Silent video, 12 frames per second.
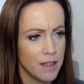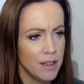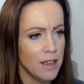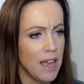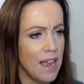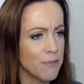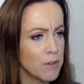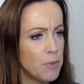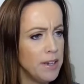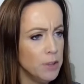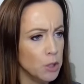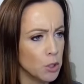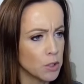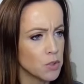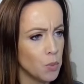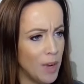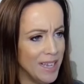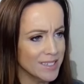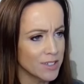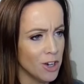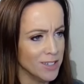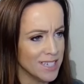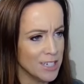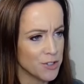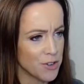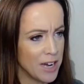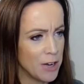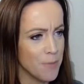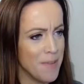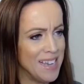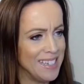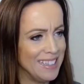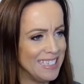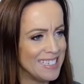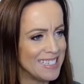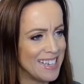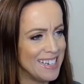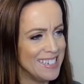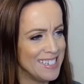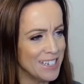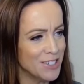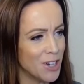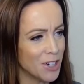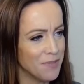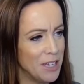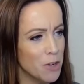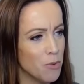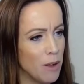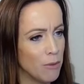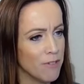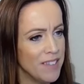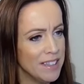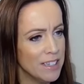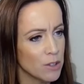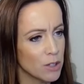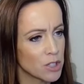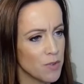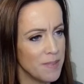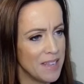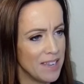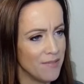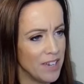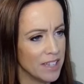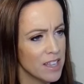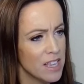Everyone looks wet, content creator Mandy Lee said in a TikTok video while revealing looks from the evening.